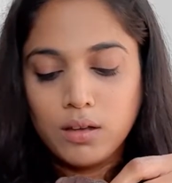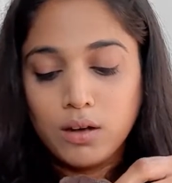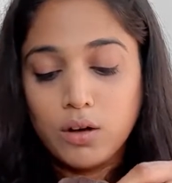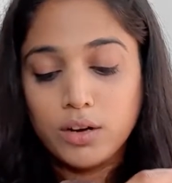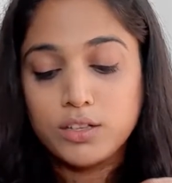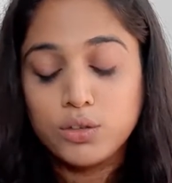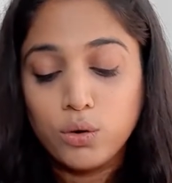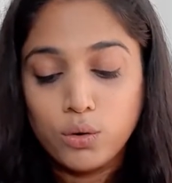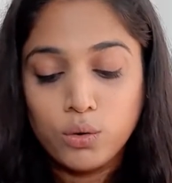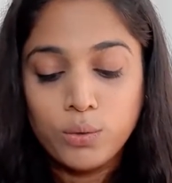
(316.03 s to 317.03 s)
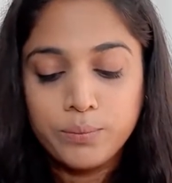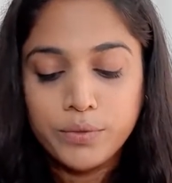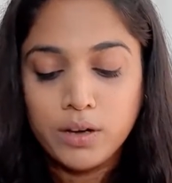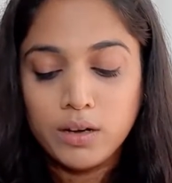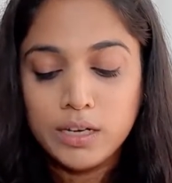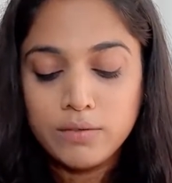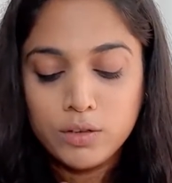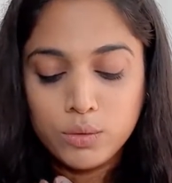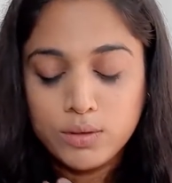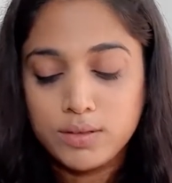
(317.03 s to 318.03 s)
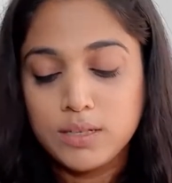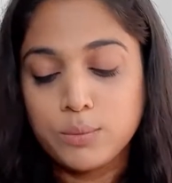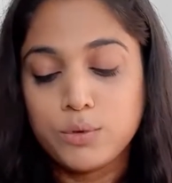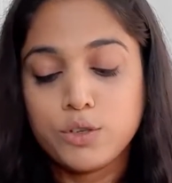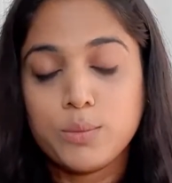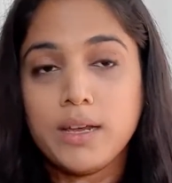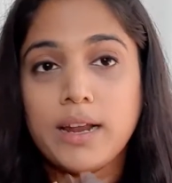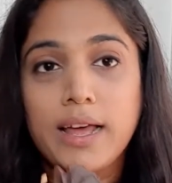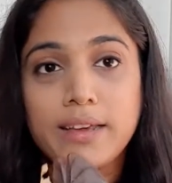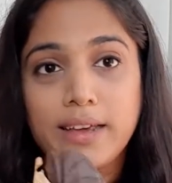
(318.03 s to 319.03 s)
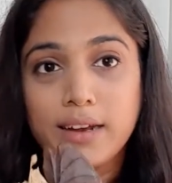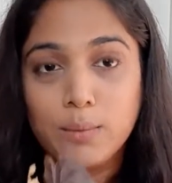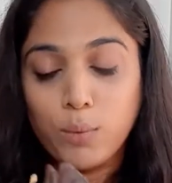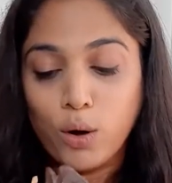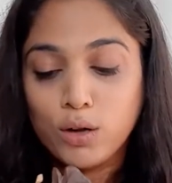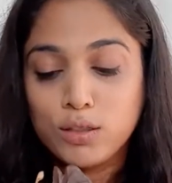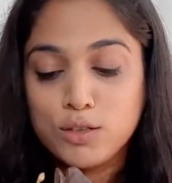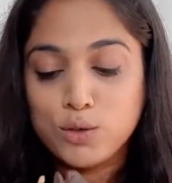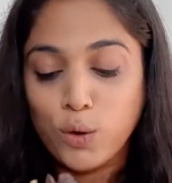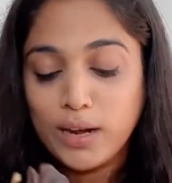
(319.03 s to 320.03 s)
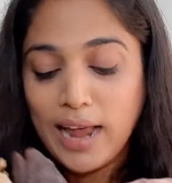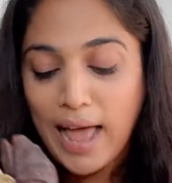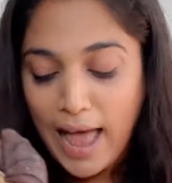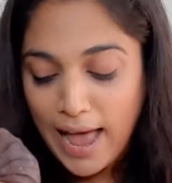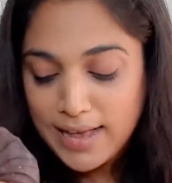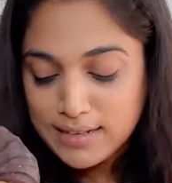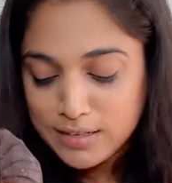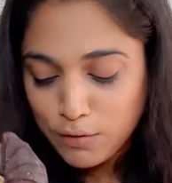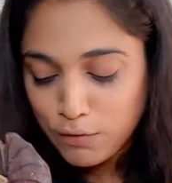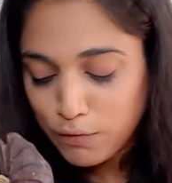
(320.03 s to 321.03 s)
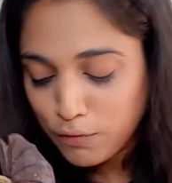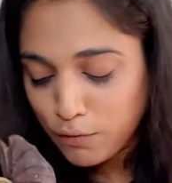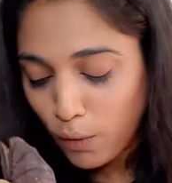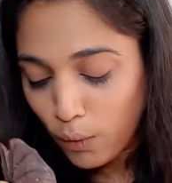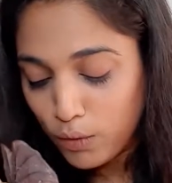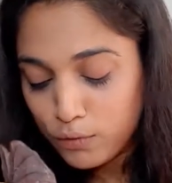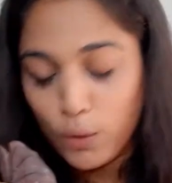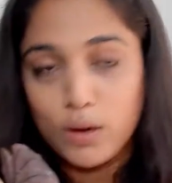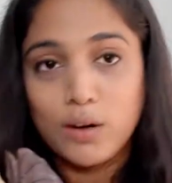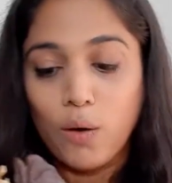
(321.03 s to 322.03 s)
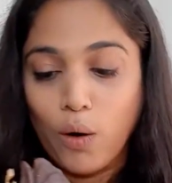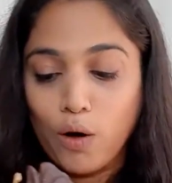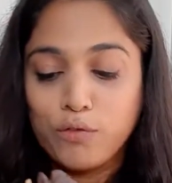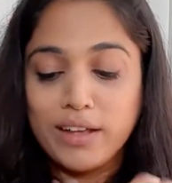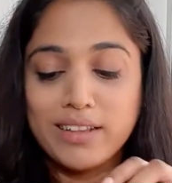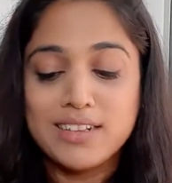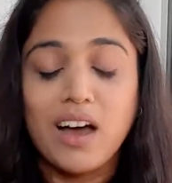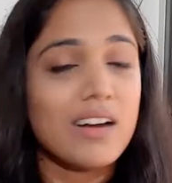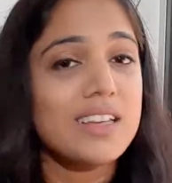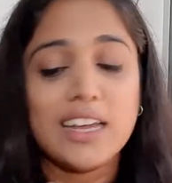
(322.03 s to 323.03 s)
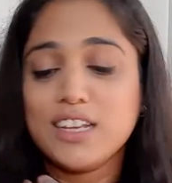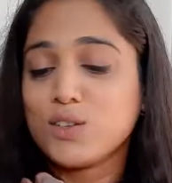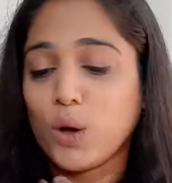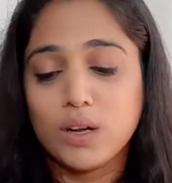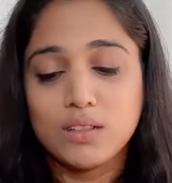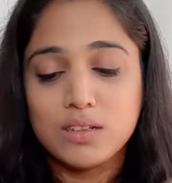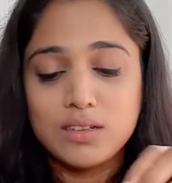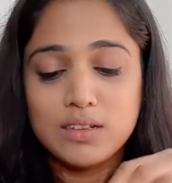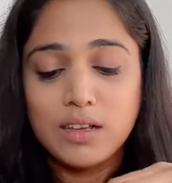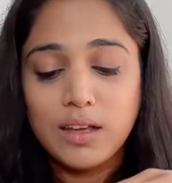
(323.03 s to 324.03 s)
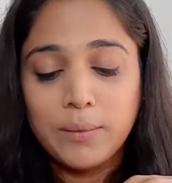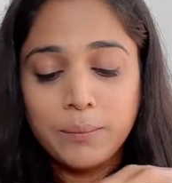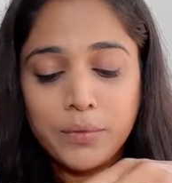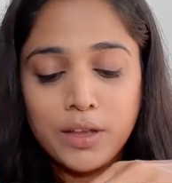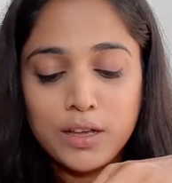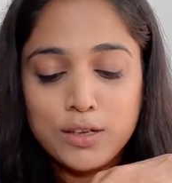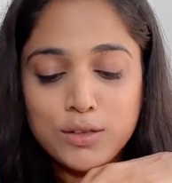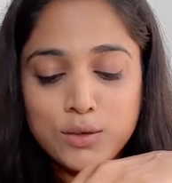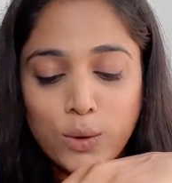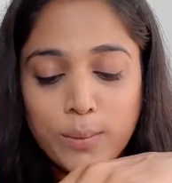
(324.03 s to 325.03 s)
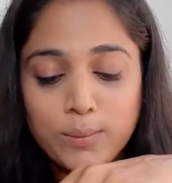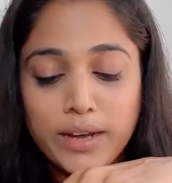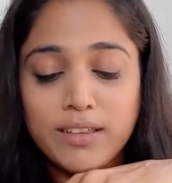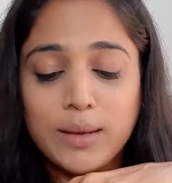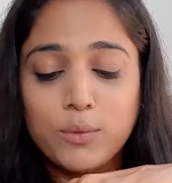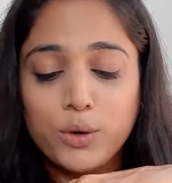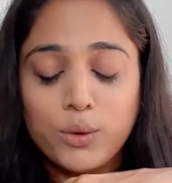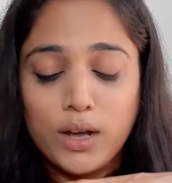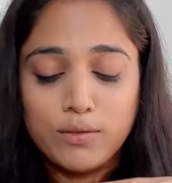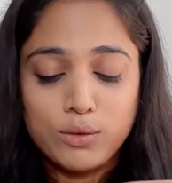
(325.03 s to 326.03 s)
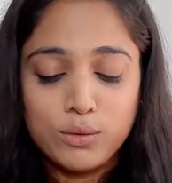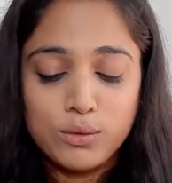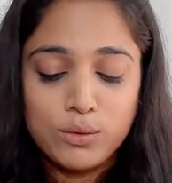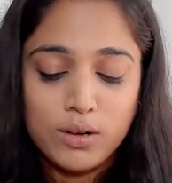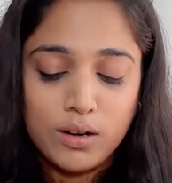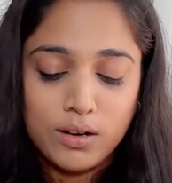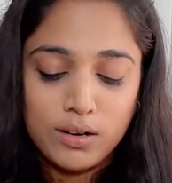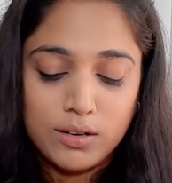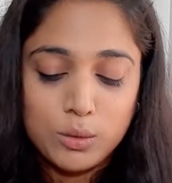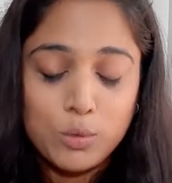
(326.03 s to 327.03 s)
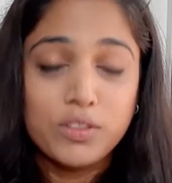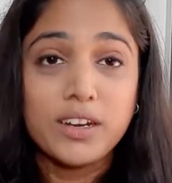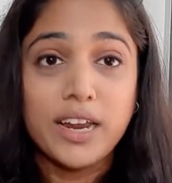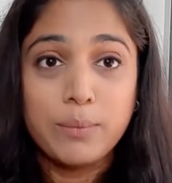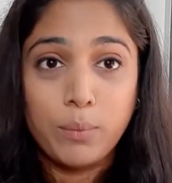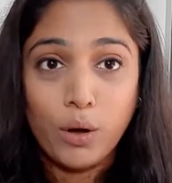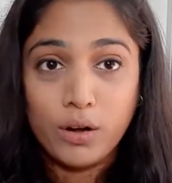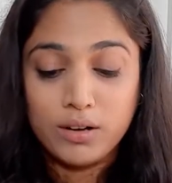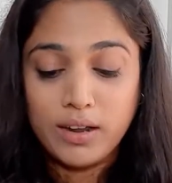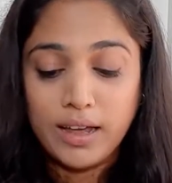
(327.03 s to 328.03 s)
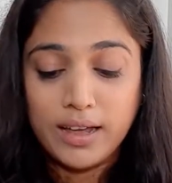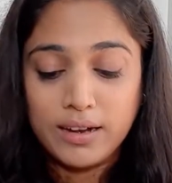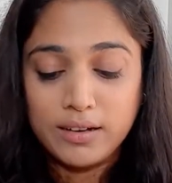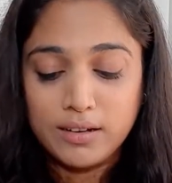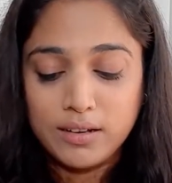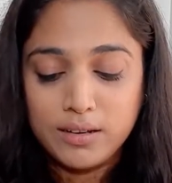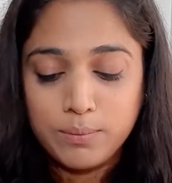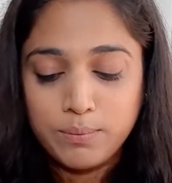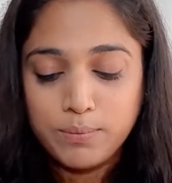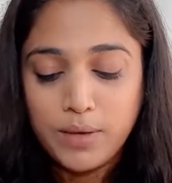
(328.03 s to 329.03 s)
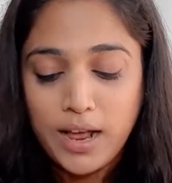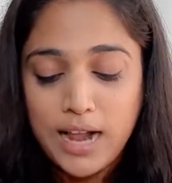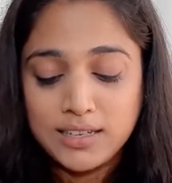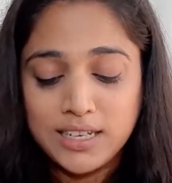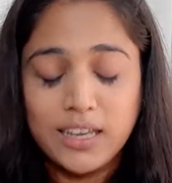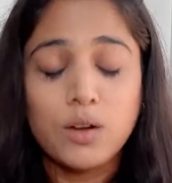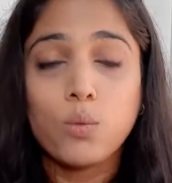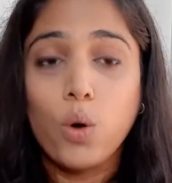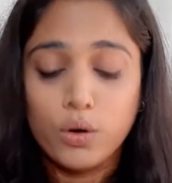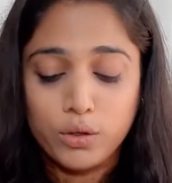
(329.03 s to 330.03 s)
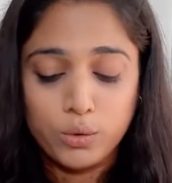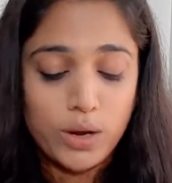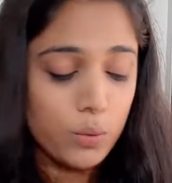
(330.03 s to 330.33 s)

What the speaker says: Okay, so even though this is supposed to be like in a pot, the soil has all fallen off and there's hardly any soil in this. So I think I'm going to have to remove the net pot, and I'll stick it in water though.